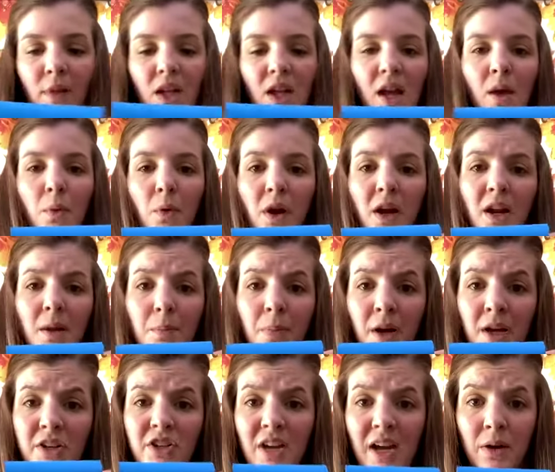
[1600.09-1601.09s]
and we're gonna
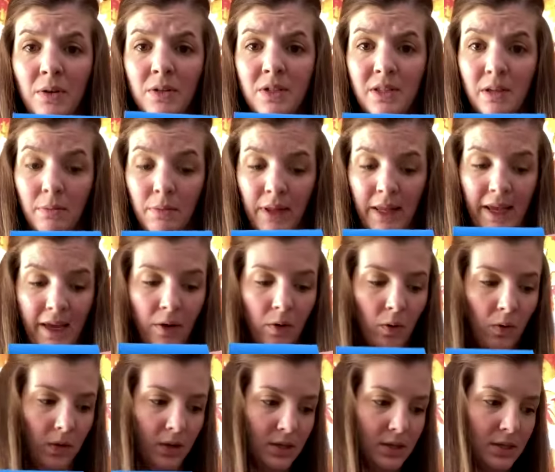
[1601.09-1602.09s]
punch out some leg
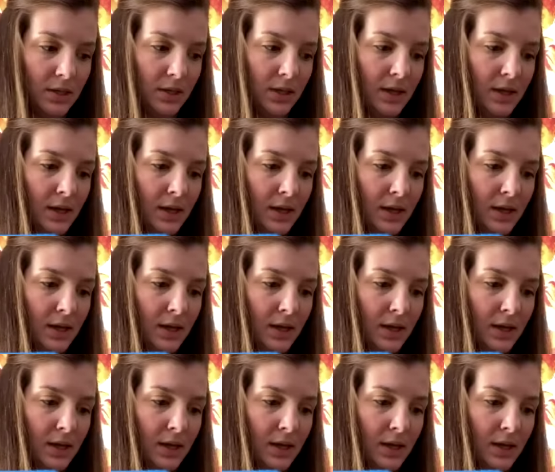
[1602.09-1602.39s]
holes.